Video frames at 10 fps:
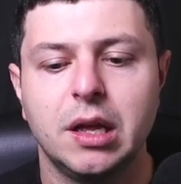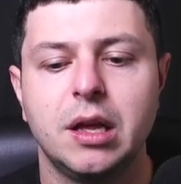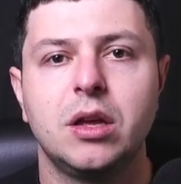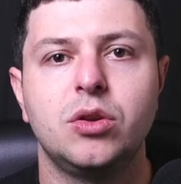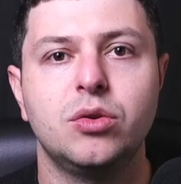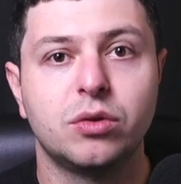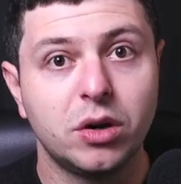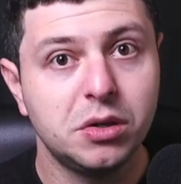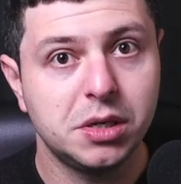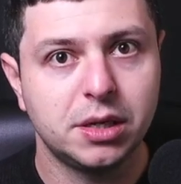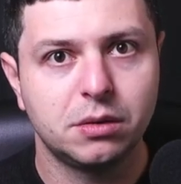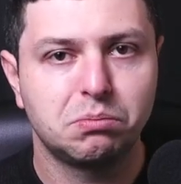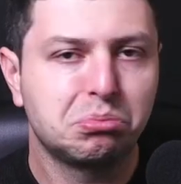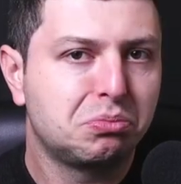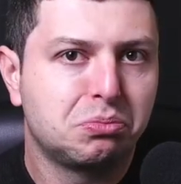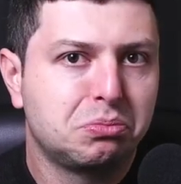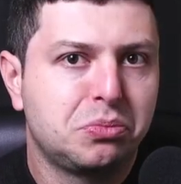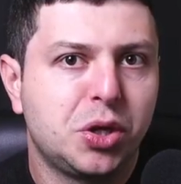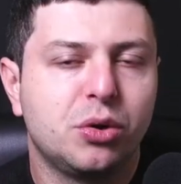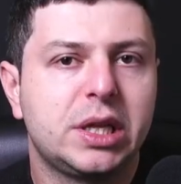you're on a
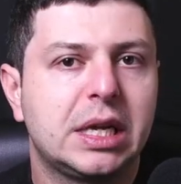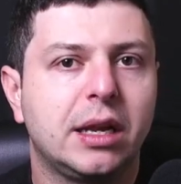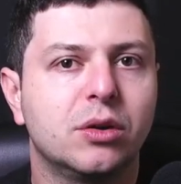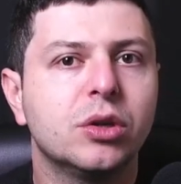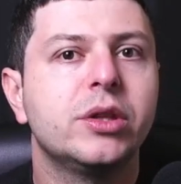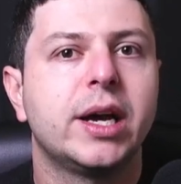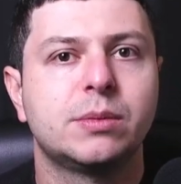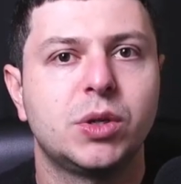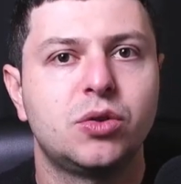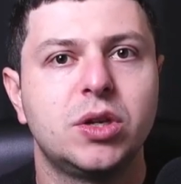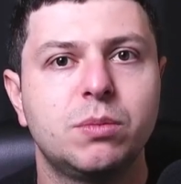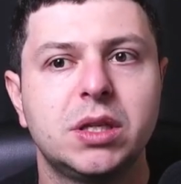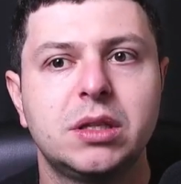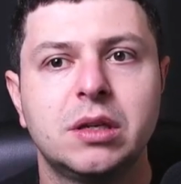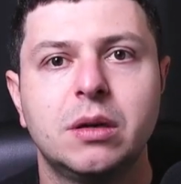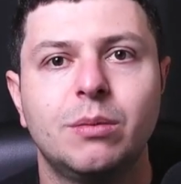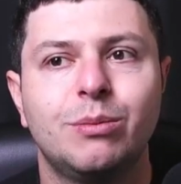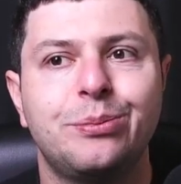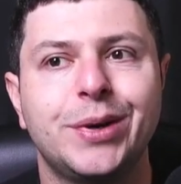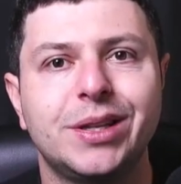theoretically good asthma treatment,
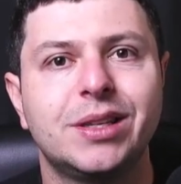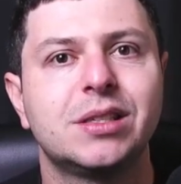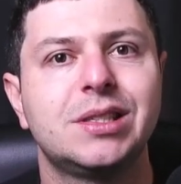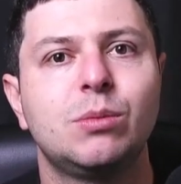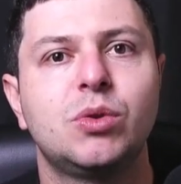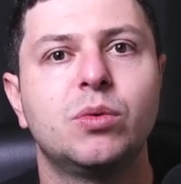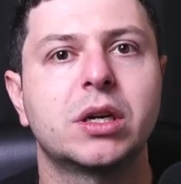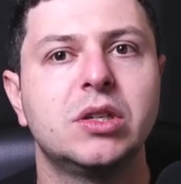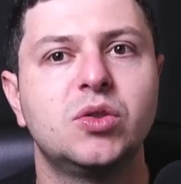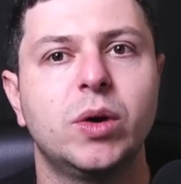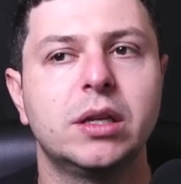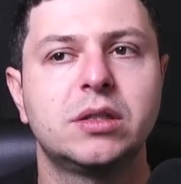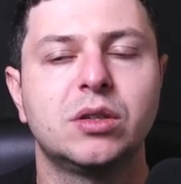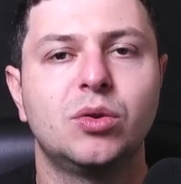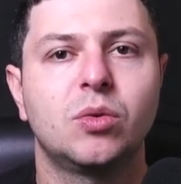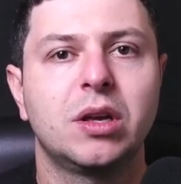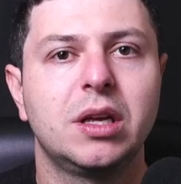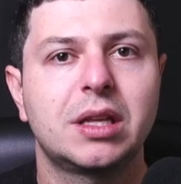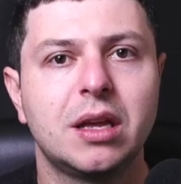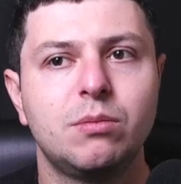but it doesn't seem to work as well. So
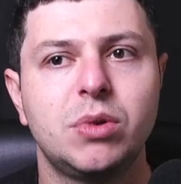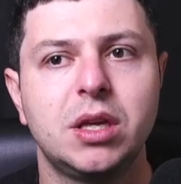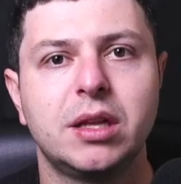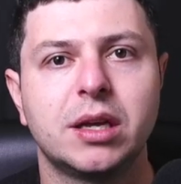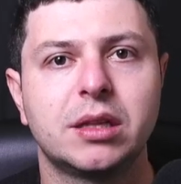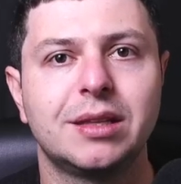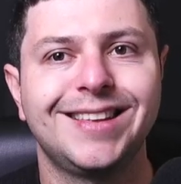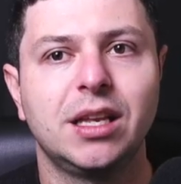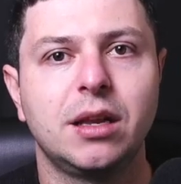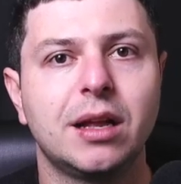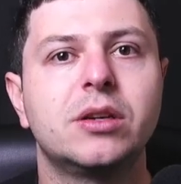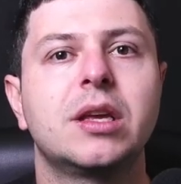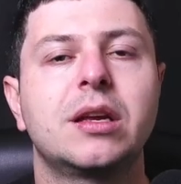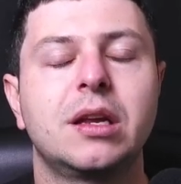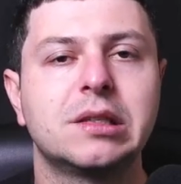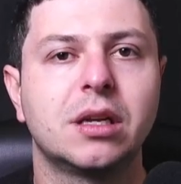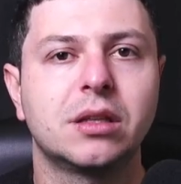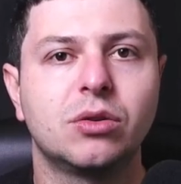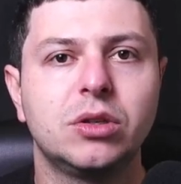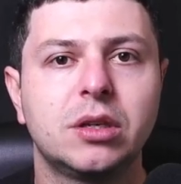it can be that the inhaler technique is not
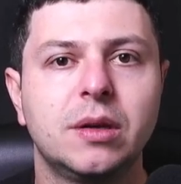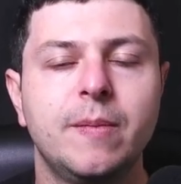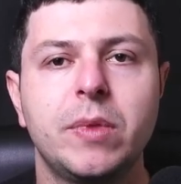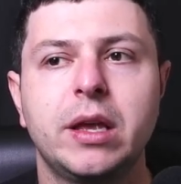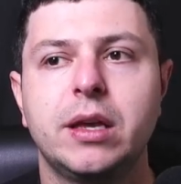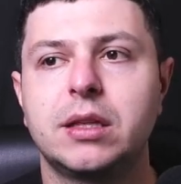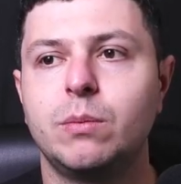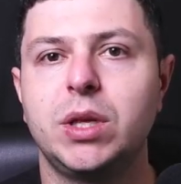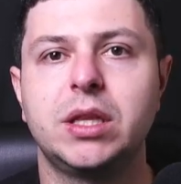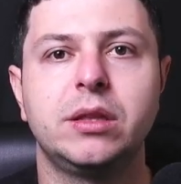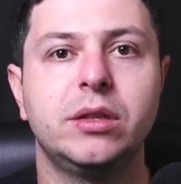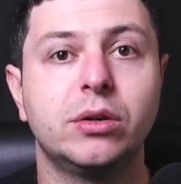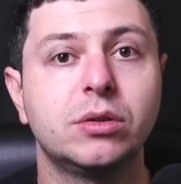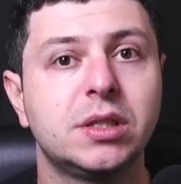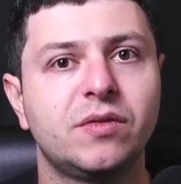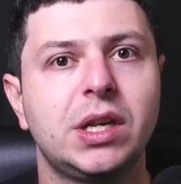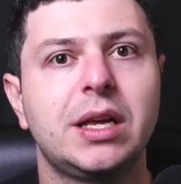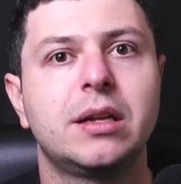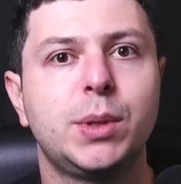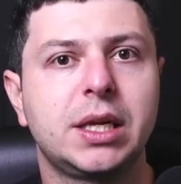good. It can be that the doses of
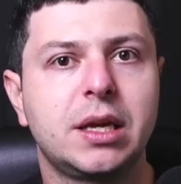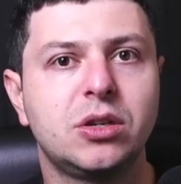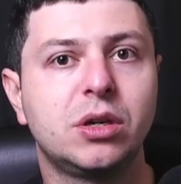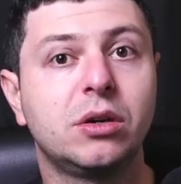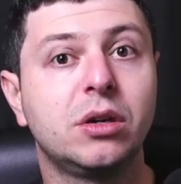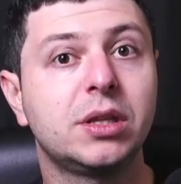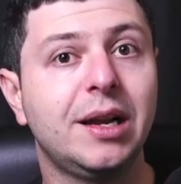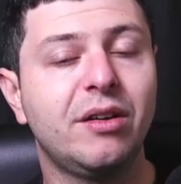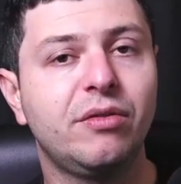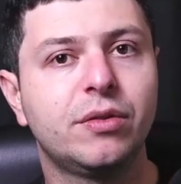inhaled medication are not enough.